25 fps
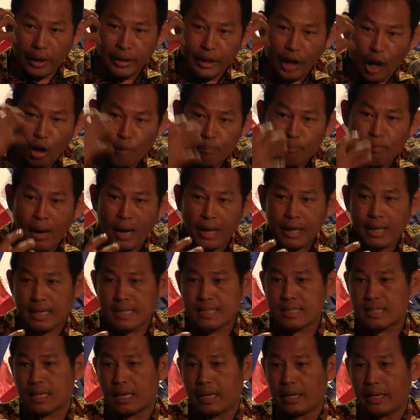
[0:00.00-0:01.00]
and now
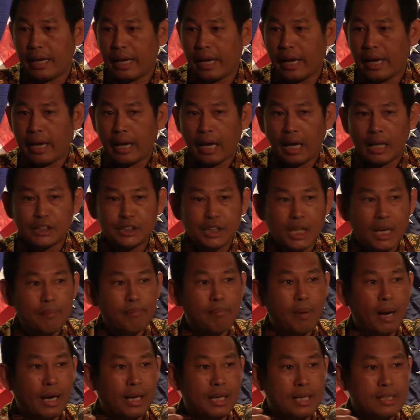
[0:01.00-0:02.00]
Pakistan, a
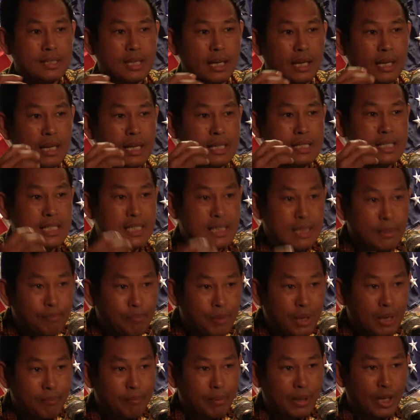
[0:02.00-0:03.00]
shape Pakistan, a
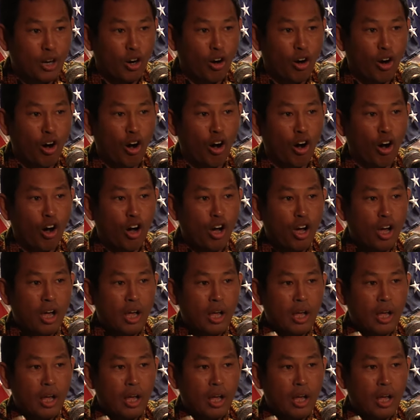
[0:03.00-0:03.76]
sipche below,